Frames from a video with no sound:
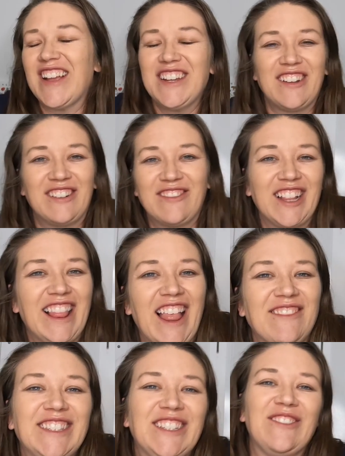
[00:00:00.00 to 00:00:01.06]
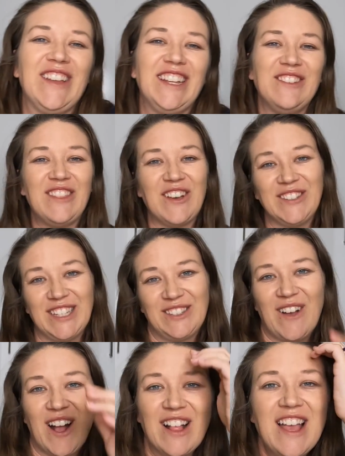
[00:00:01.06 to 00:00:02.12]
my daughter really loves. So we do those as
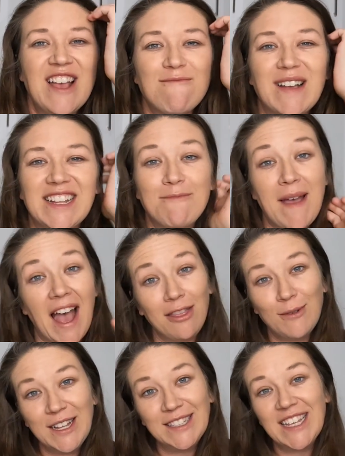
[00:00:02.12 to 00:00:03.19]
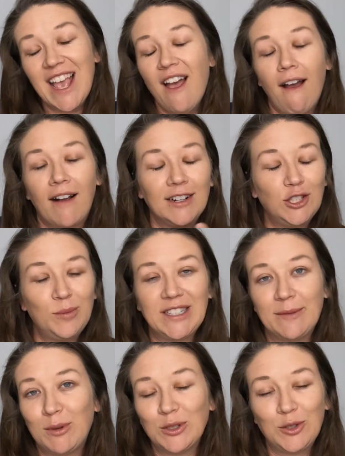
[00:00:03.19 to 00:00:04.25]
well. But math ones are super
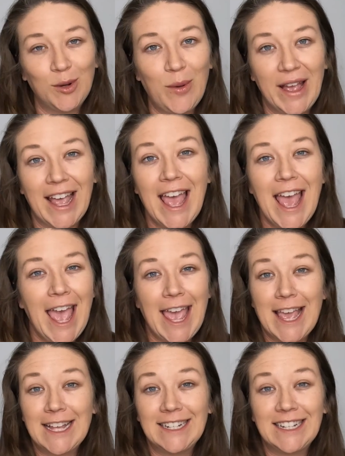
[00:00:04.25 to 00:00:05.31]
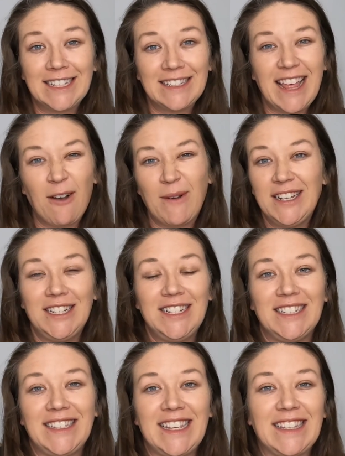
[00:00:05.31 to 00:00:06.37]
simple, super quick, and that way she
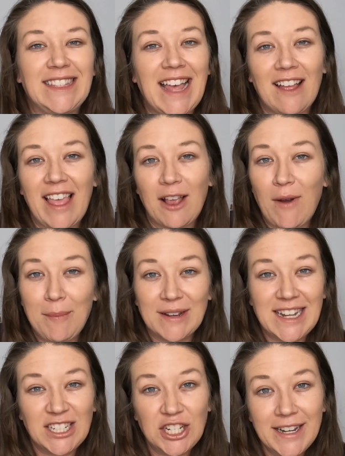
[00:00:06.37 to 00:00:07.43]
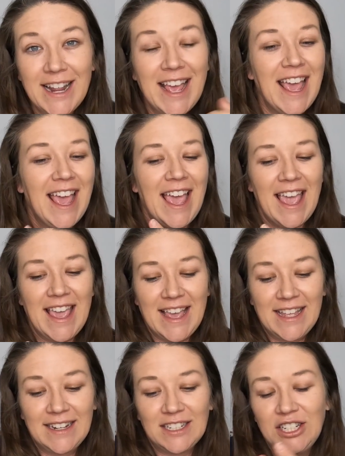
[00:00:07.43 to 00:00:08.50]
just gets that like repetition,
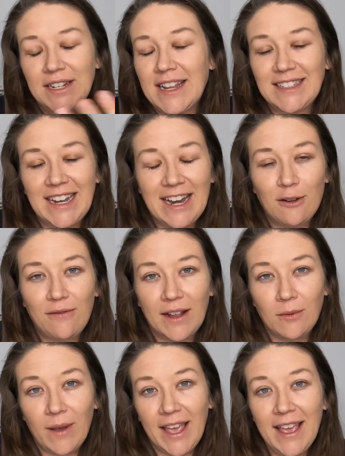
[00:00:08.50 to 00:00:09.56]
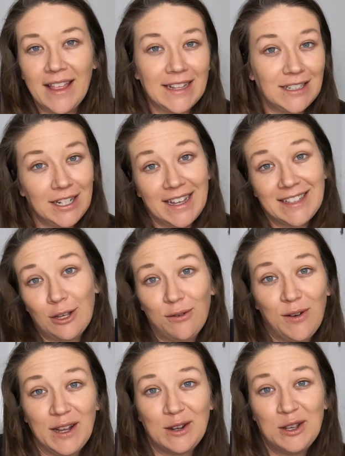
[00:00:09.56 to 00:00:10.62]
and she does it in a fun way, and then she gets a
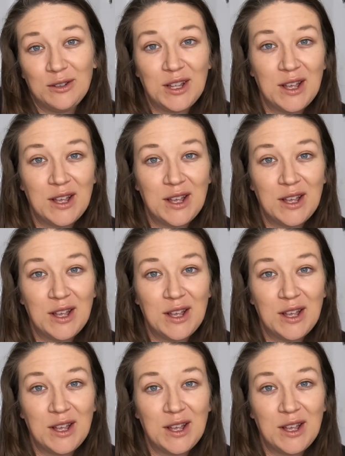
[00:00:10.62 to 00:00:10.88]
fun